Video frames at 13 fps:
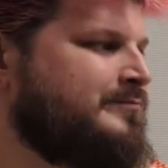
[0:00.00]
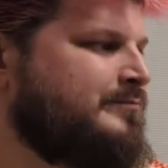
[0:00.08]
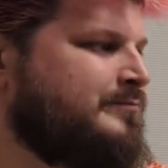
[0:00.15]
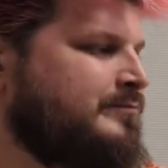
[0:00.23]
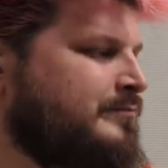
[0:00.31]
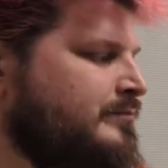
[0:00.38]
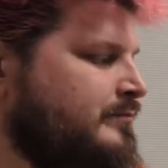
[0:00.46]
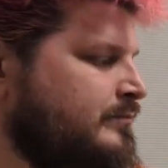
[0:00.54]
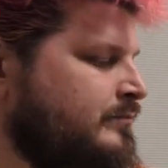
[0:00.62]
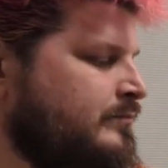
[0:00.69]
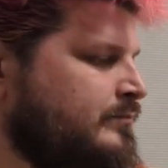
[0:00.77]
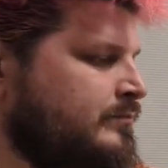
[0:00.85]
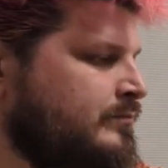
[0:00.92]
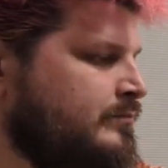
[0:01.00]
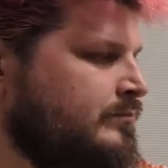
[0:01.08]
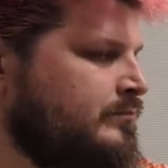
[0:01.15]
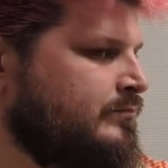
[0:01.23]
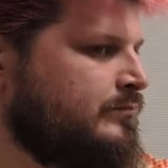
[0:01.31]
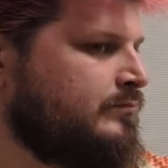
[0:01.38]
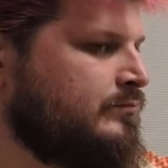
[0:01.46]

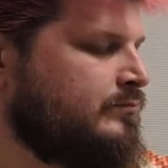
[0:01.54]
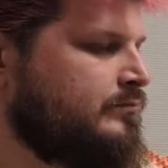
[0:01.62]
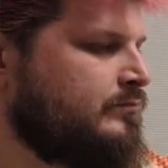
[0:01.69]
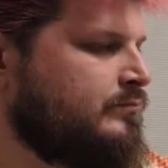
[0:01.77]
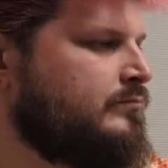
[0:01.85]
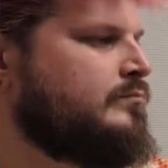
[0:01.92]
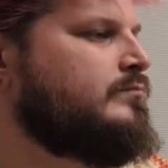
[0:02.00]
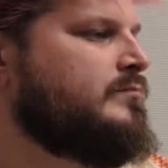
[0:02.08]
No words are spoken by the person on screen.